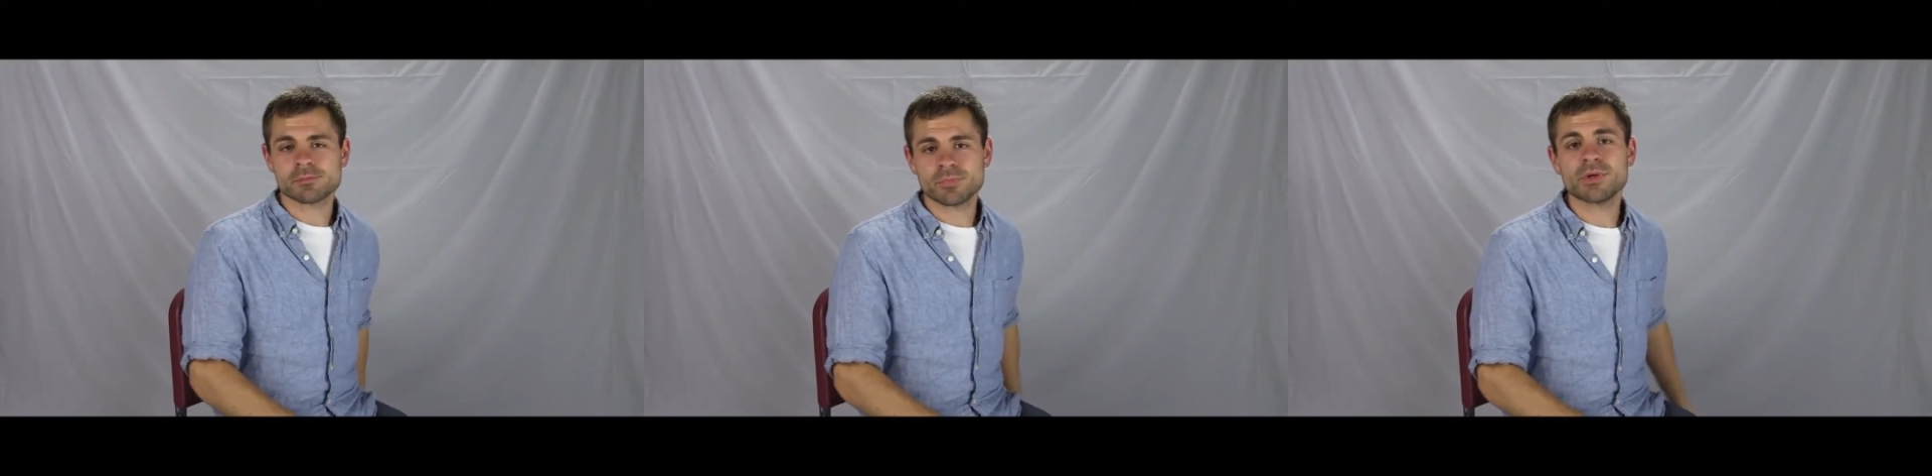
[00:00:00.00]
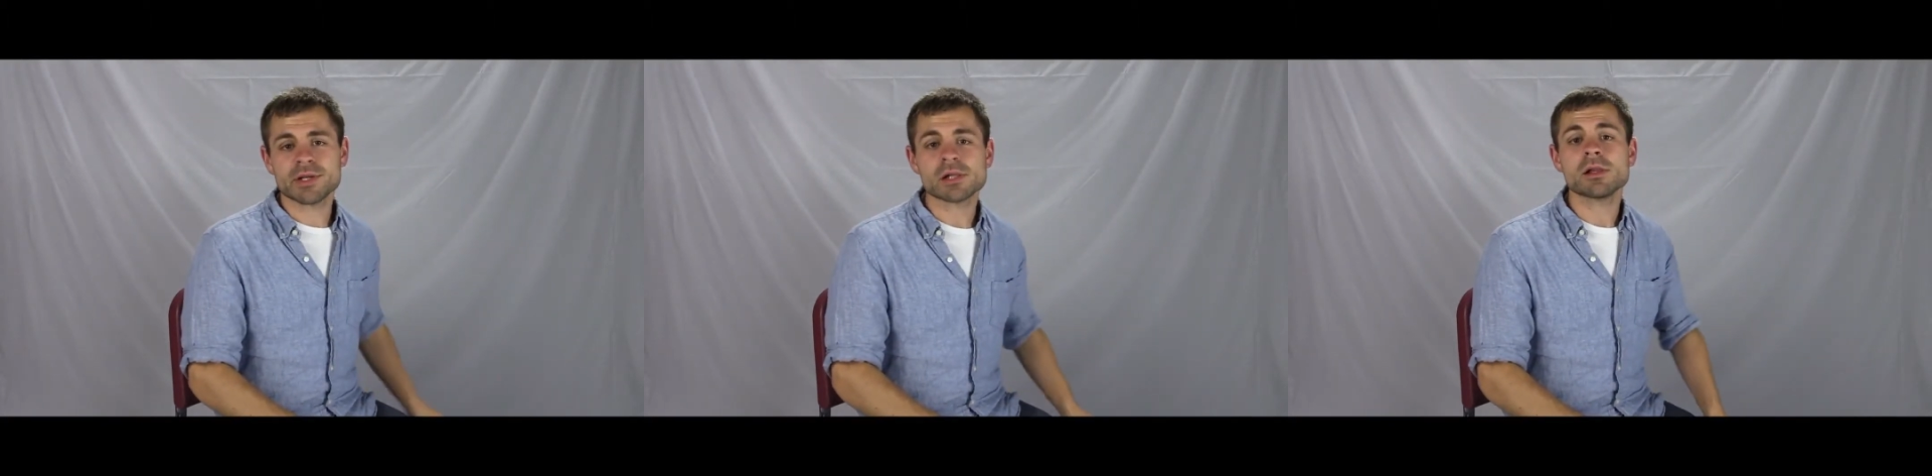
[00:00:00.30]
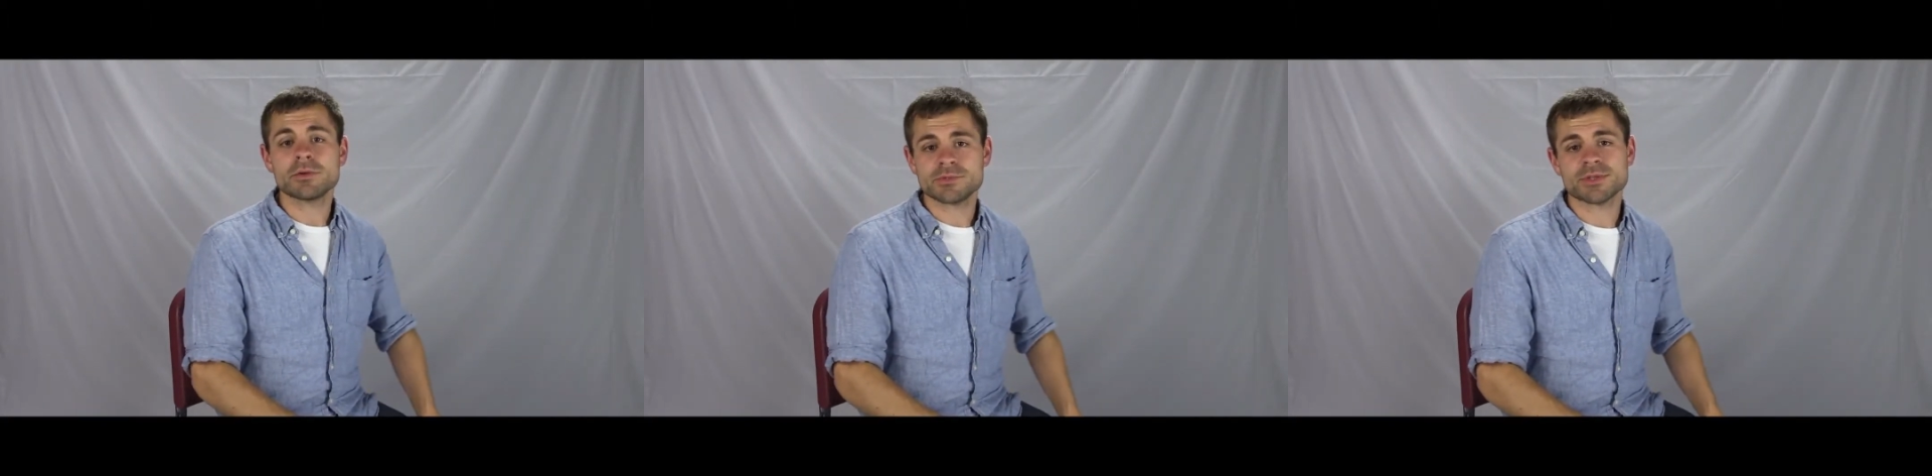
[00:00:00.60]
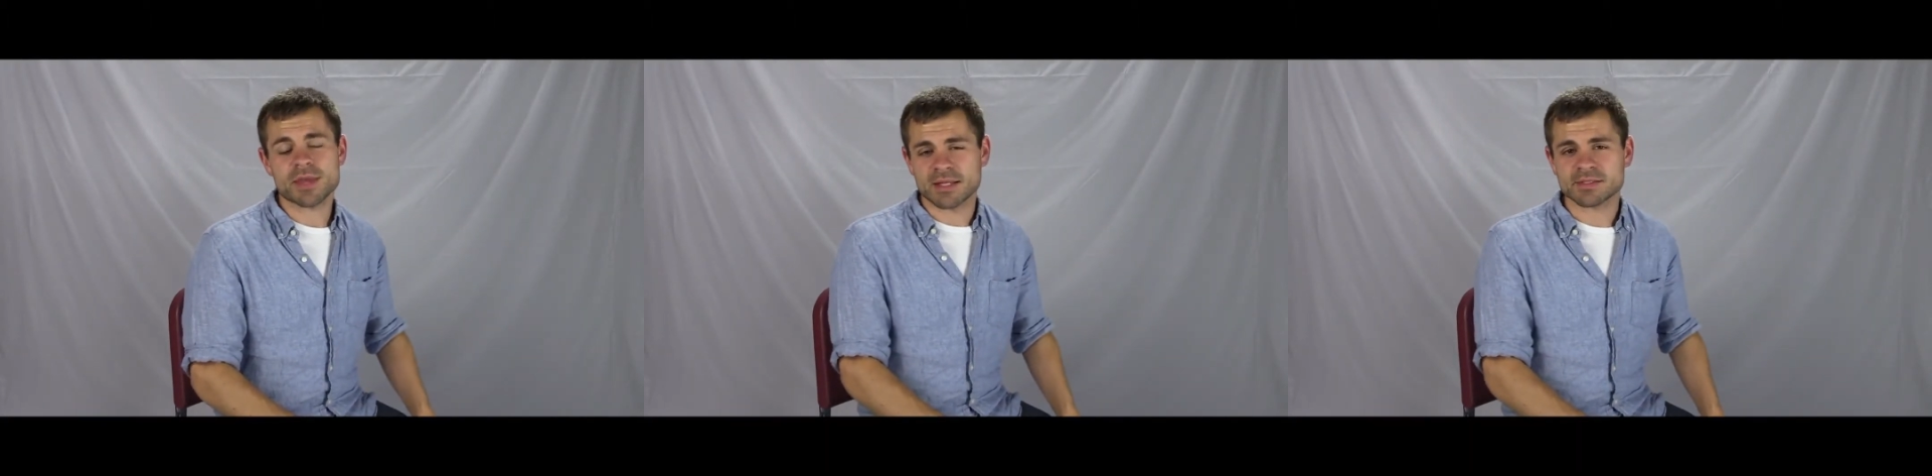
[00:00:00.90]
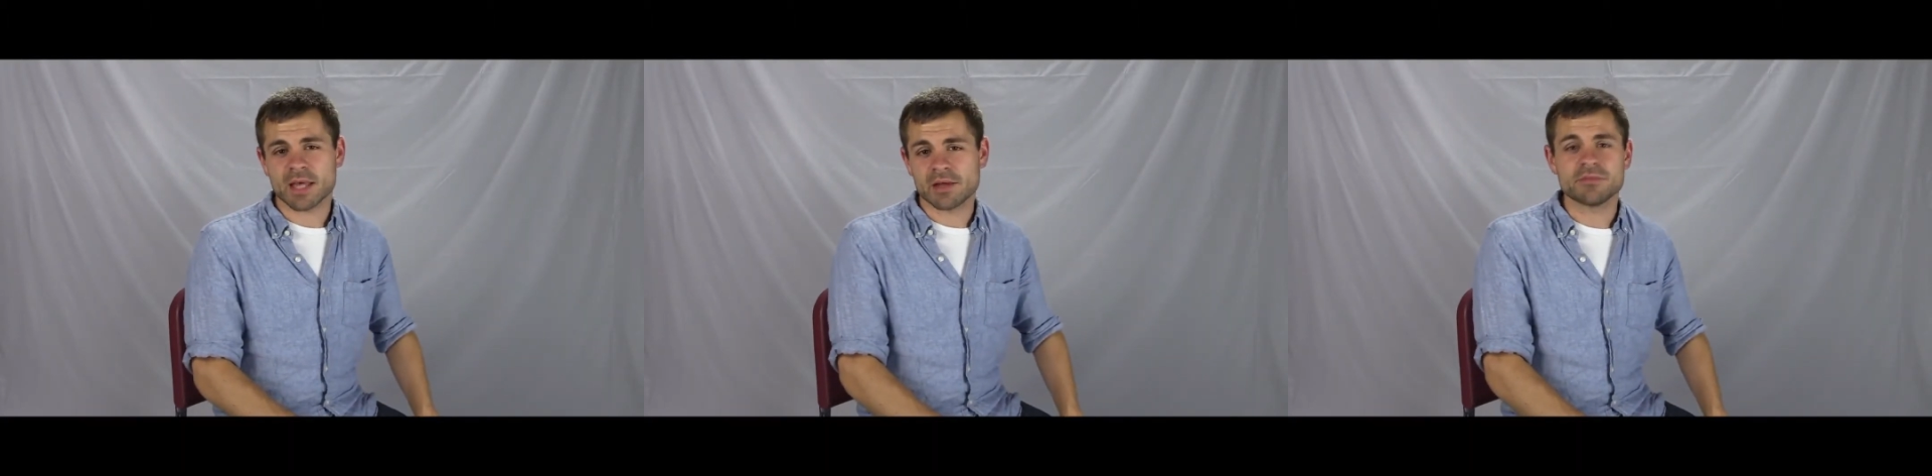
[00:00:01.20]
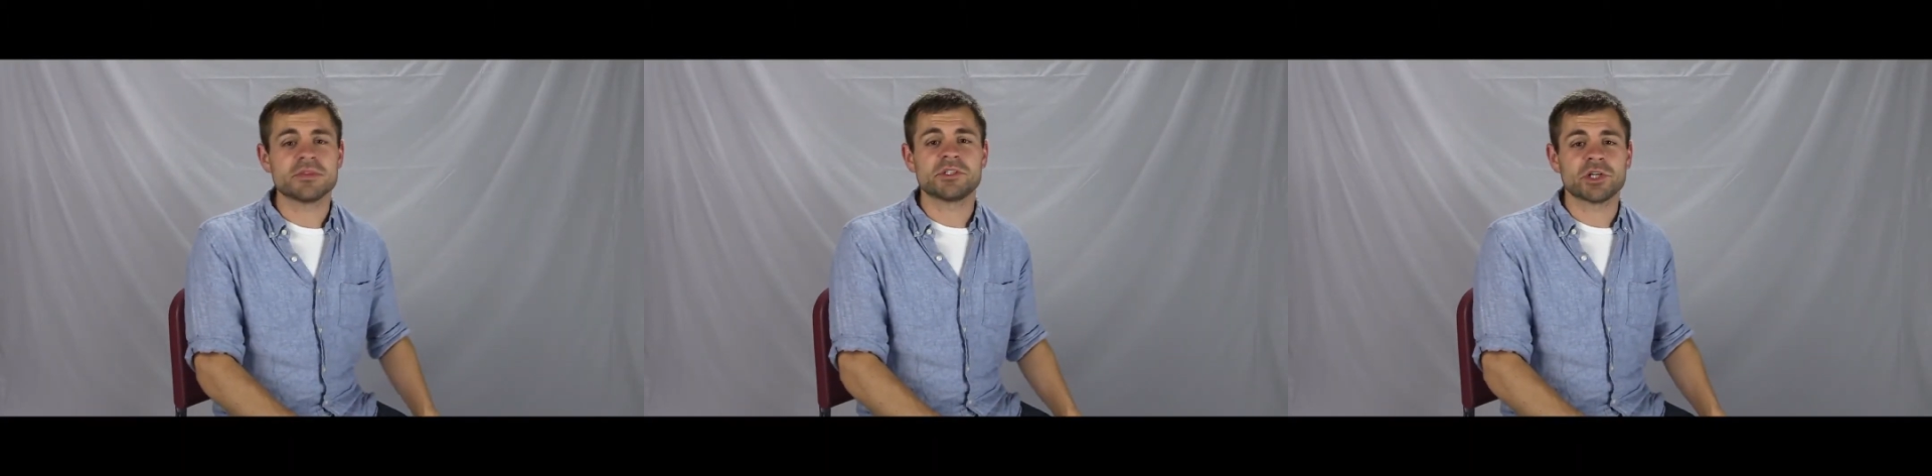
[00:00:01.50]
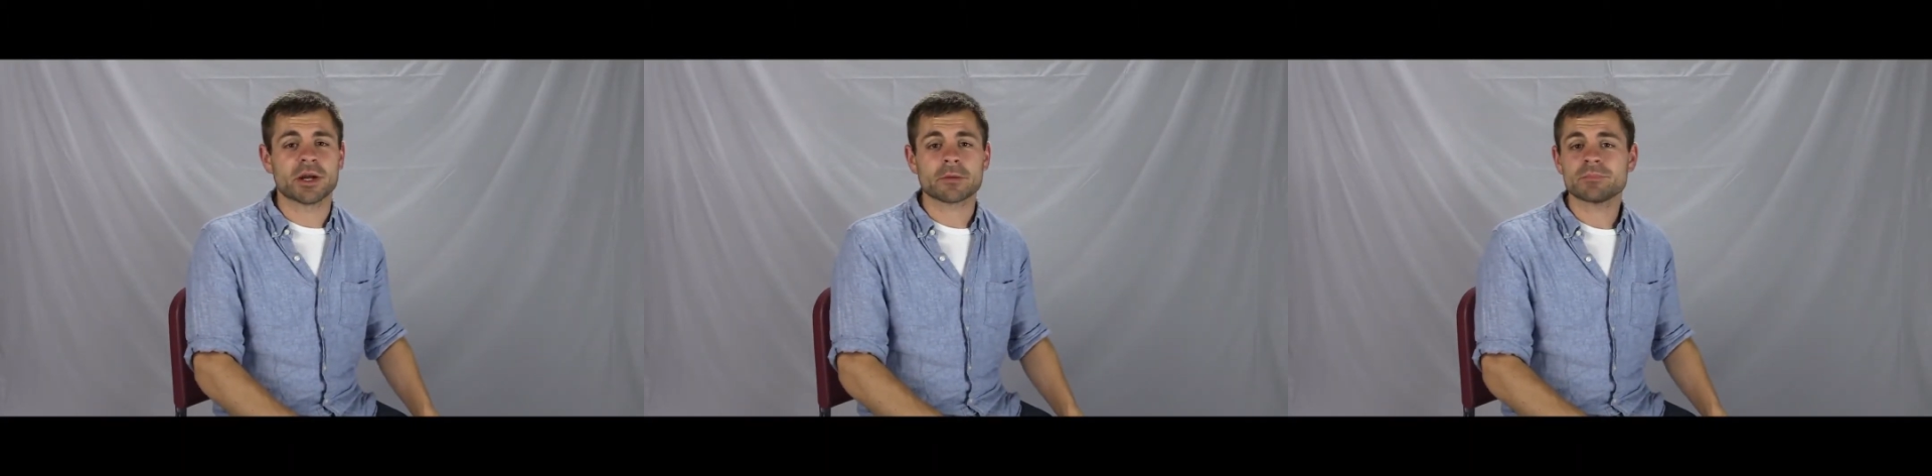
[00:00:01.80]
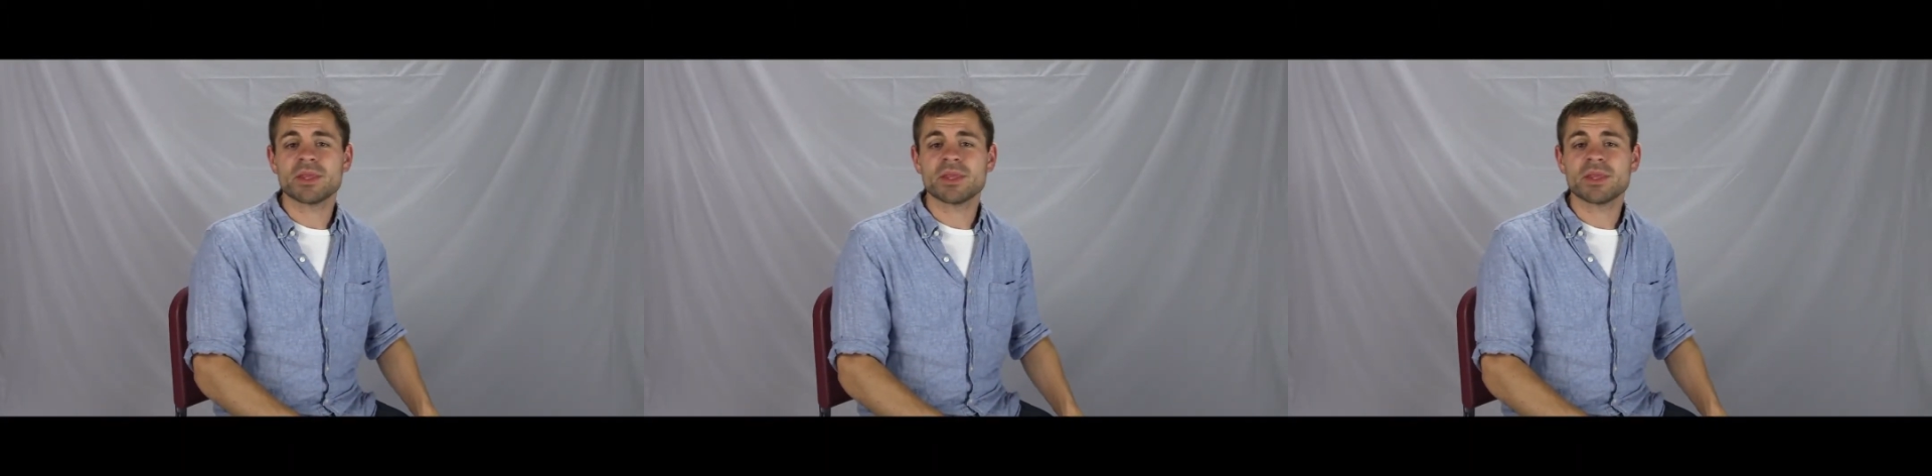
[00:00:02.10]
pretty close to that side of the chair.